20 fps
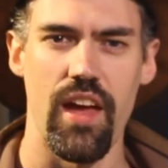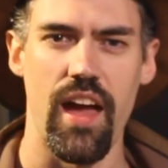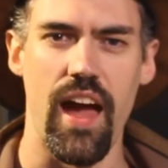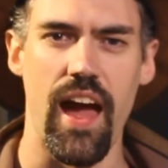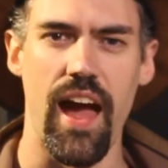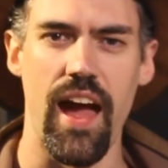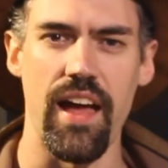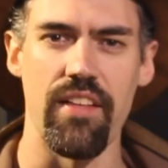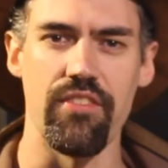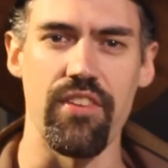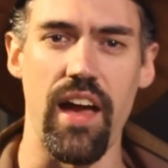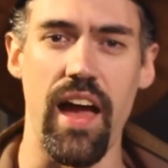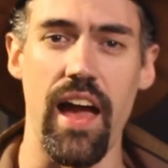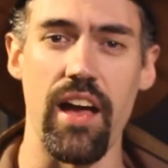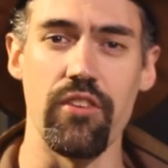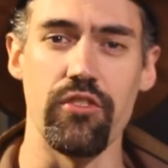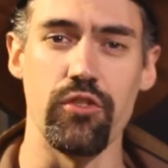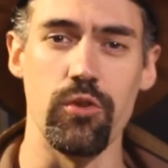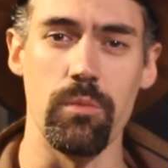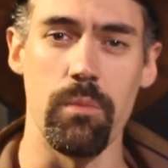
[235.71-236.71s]
and
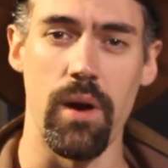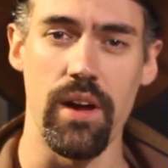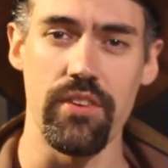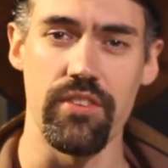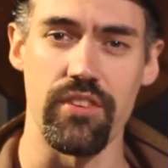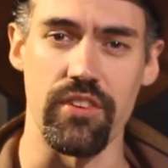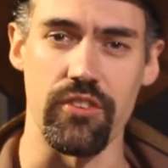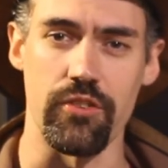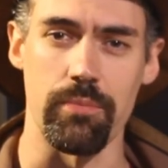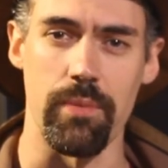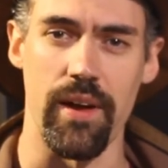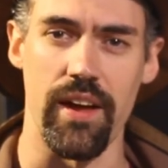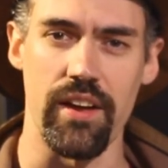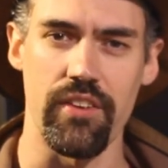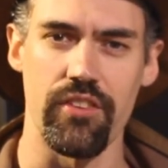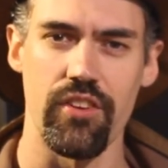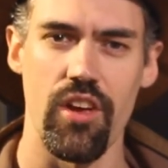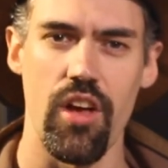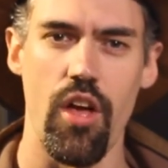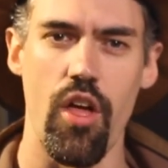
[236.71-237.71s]
as you might
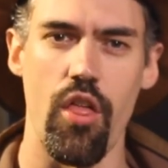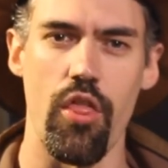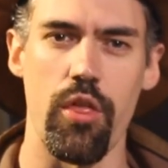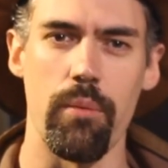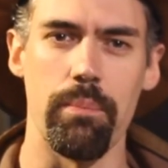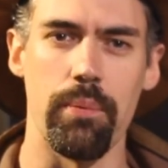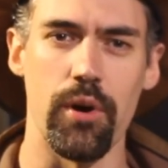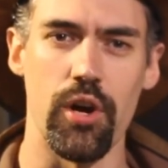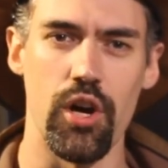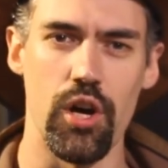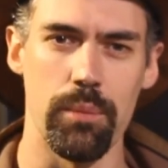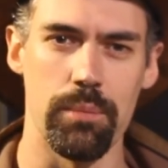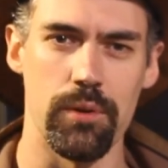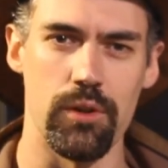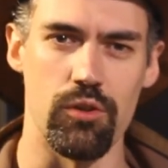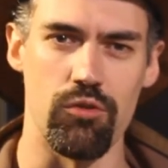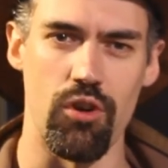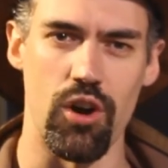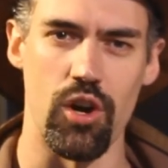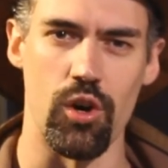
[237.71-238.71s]
expect, the
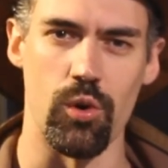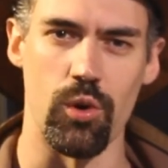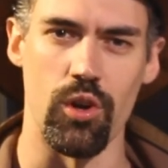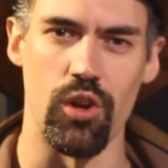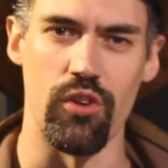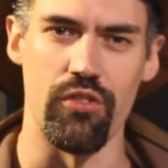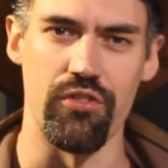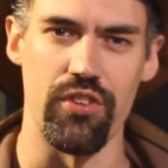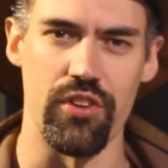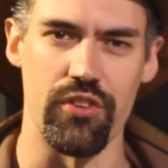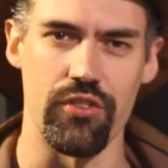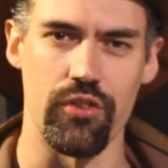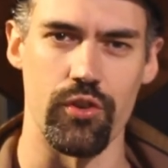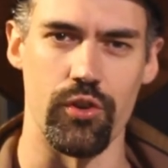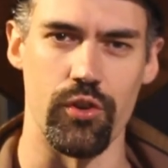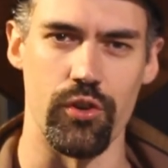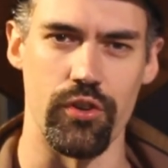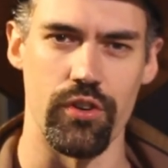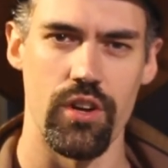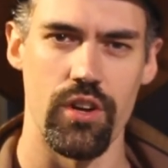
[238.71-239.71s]
purple role on Discord.